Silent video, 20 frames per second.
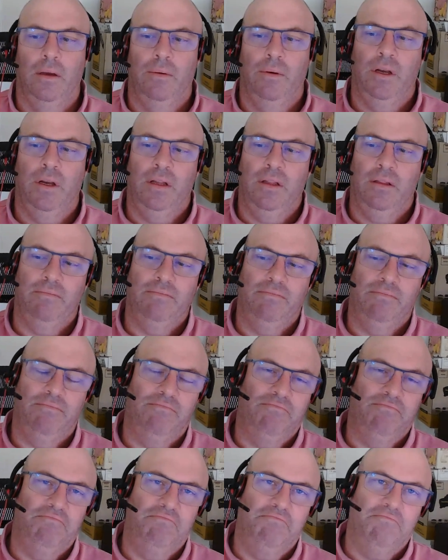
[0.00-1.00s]
Well,
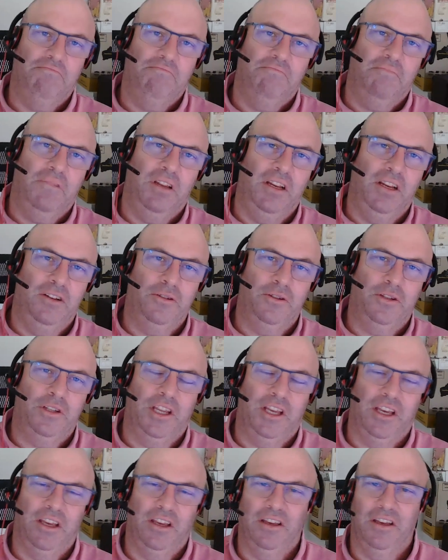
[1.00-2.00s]
an
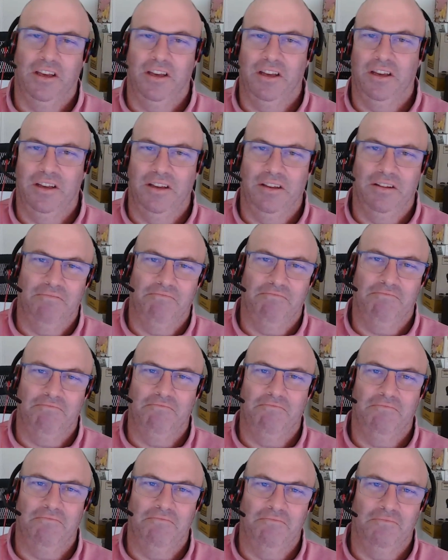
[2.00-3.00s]
interesting
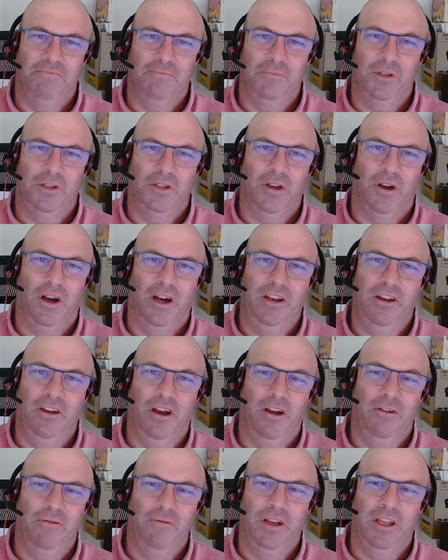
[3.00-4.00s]
side
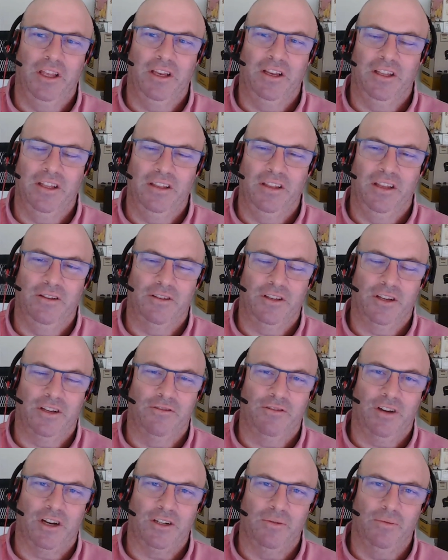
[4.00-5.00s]
note, really, and there's the
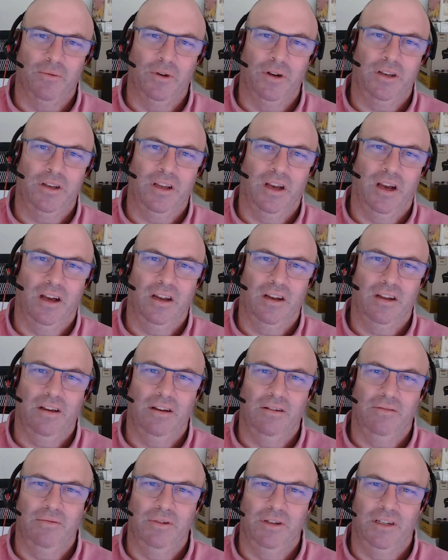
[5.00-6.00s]
construction work
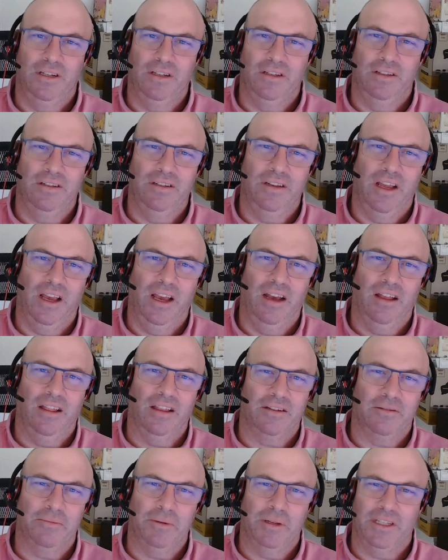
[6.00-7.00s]
data, which is now like
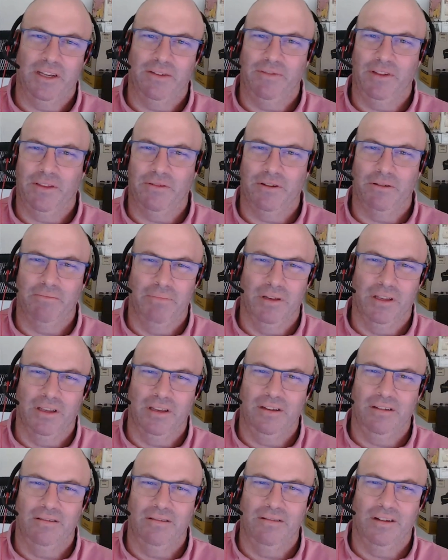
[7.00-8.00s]
it's about $73
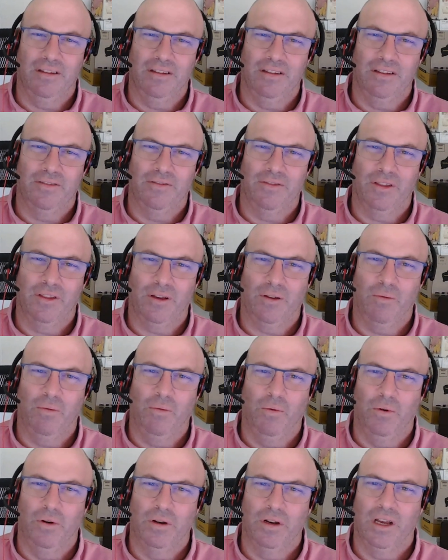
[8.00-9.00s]
billion for the
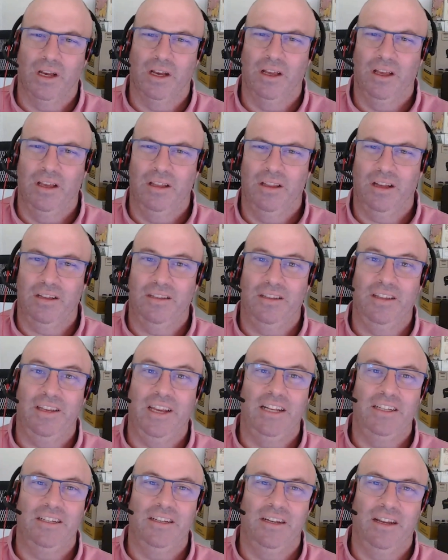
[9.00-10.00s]
quarter. That's in the
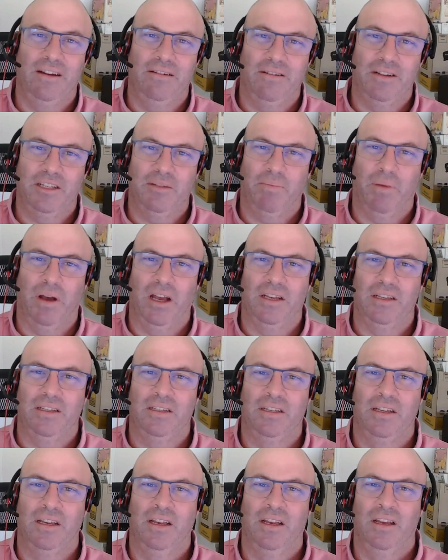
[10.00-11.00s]
engineering
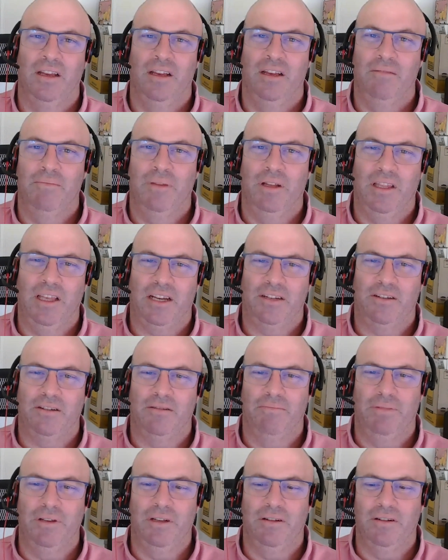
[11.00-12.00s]
space, but the actual
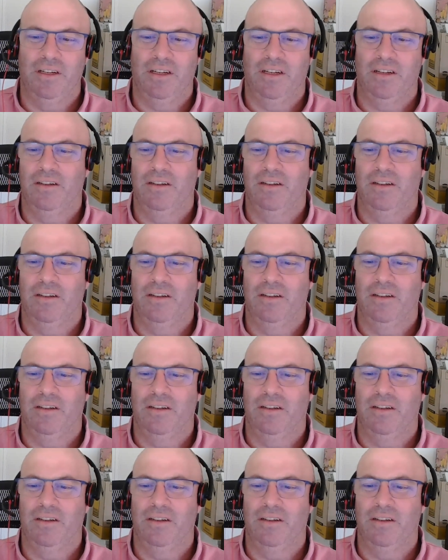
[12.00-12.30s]
building in